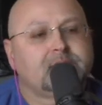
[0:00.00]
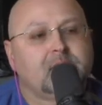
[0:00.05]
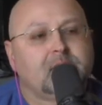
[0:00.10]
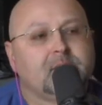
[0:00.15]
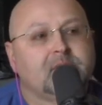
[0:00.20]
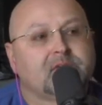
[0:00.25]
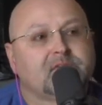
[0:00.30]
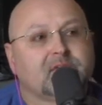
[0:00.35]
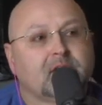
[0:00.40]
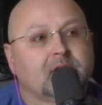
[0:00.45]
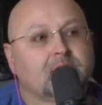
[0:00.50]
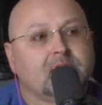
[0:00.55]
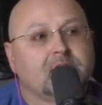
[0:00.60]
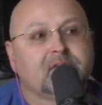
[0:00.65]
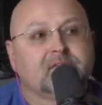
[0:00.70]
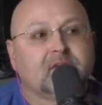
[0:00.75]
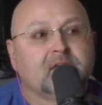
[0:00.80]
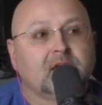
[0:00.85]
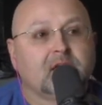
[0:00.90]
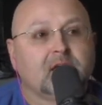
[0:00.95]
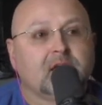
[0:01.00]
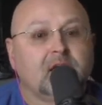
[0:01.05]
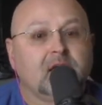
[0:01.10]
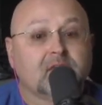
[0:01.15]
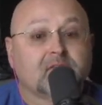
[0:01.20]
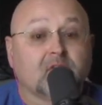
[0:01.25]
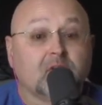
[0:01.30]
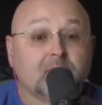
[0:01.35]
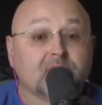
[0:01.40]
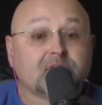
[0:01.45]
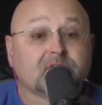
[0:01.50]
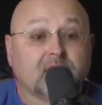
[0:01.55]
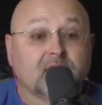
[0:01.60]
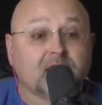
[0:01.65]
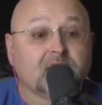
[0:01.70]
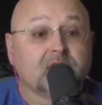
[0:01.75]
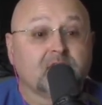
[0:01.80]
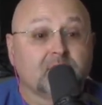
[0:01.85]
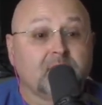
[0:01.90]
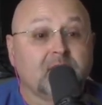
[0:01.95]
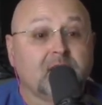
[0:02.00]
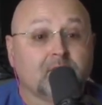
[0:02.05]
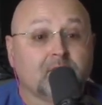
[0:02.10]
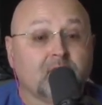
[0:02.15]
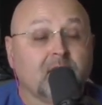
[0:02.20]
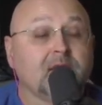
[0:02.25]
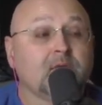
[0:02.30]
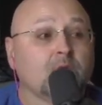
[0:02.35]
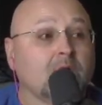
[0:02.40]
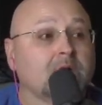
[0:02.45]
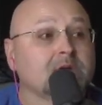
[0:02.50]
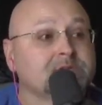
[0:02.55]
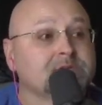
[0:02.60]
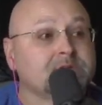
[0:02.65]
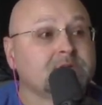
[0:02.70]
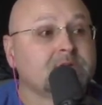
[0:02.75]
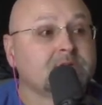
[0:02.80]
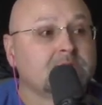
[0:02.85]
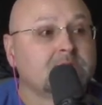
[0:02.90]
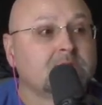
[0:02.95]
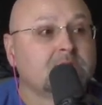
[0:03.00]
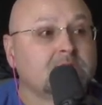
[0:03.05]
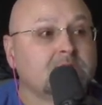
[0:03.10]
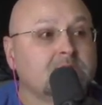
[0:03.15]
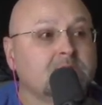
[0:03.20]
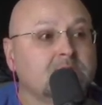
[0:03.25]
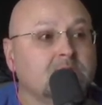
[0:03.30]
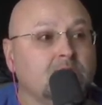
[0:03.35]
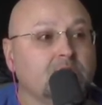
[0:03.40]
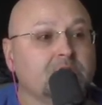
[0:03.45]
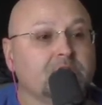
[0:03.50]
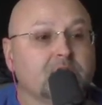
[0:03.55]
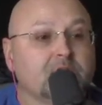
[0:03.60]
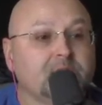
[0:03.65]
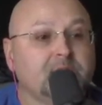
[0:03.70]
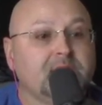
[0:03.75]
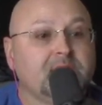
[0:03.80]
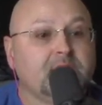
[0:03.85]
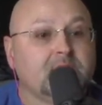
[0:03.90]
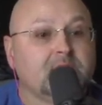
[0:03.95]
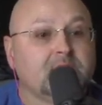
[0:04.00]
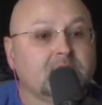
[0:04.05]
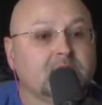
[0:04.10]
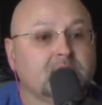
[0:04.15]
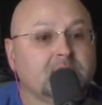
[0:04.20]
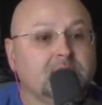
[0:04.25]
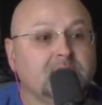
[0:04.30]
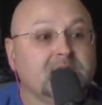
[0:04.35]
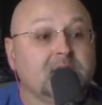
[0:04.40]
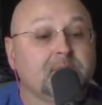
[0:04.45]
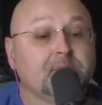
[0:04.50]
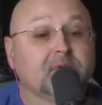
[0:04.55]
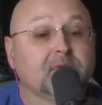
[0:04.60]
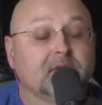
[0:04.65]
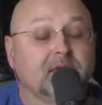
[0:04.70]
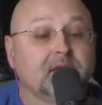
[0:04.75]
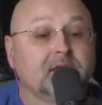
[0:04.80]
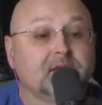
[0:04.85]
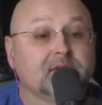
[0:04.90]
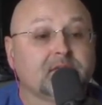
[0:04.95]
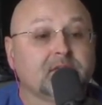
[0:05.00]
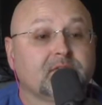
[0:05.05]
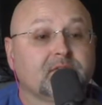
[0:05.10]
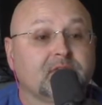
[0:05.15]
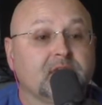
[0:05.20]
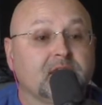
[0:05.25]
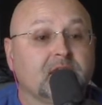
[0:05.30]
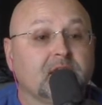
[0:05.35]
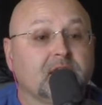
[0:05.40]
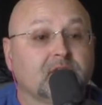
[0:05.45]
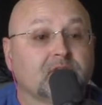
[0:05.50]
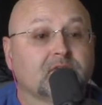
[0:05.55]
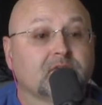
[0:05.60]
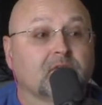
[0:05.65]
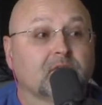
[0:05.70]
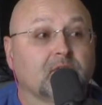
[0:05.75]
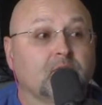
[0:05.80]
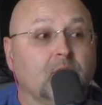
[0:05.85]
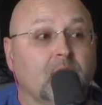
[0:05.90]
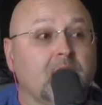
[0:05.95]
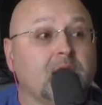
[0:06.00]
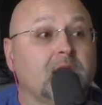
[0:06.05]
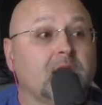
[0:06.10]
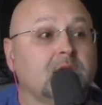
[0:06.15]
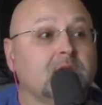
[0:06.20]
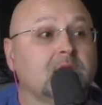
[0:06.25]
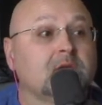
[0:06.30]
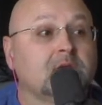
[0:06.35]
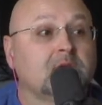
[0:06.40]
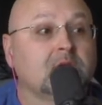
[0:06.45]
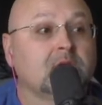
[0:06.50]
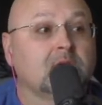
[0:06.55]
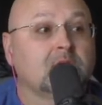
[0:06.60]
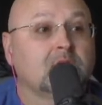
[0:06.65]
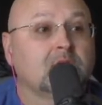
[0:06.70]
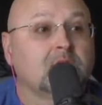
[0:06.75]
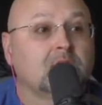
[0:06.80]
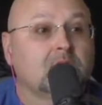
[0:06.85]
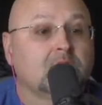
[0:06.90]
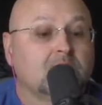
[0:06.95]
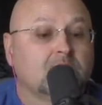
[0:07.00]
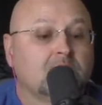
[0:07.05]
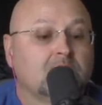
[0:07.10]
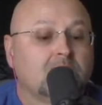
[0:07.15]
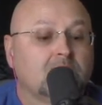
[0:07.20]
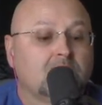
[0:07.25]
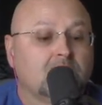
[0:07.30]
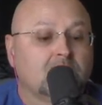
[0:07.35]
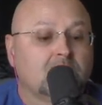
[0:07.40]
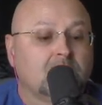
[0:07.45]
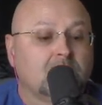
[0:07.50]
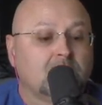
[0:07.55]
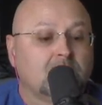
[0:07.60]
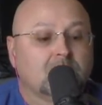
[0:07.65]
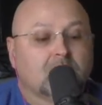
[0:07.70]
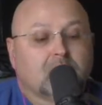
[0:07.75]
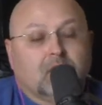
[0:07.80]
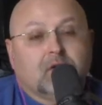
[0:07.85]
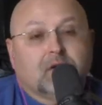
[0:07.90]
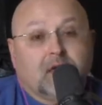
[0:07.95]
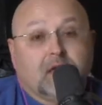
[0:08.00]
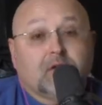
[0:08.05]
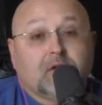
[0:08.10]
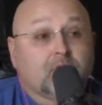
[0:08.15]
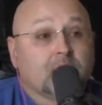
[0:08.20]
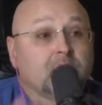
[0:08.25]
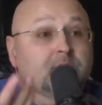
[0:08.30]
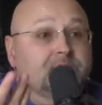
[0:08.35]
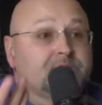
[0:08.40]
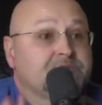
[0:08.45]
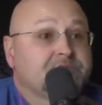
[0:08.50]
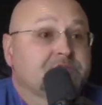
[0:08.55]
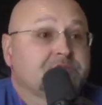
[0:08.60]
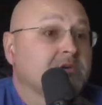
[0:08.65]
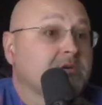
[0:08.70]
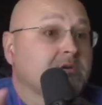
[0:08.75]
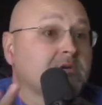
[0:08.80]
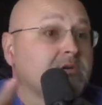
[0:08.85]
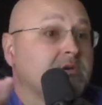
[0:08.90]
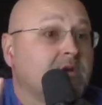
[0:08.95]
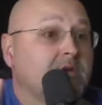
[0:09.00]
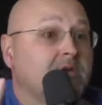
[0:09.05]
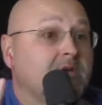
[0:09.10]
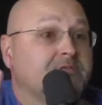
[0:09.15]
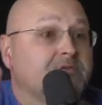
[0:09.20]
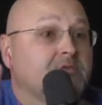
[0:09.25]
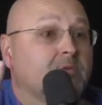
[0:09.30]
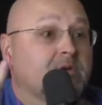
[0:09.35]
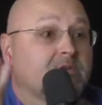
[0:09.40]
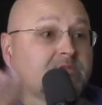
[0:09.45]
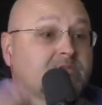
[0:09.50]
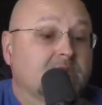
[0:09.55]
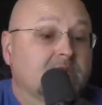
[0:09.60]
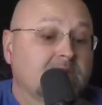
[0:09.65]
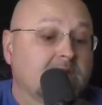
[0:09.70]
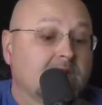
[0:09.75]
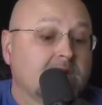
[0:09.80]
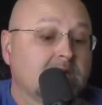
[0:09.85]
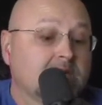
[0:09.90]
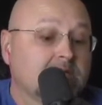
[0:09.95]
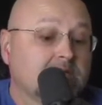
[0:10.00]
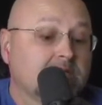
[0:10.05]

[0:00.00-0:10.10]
I'm going to sound crazy. It's almost like you're being brainwashed or you're being manipulated into thinking a certain way. We were being groomed. Yeah. okay, groomed. Sure. If you want to say that.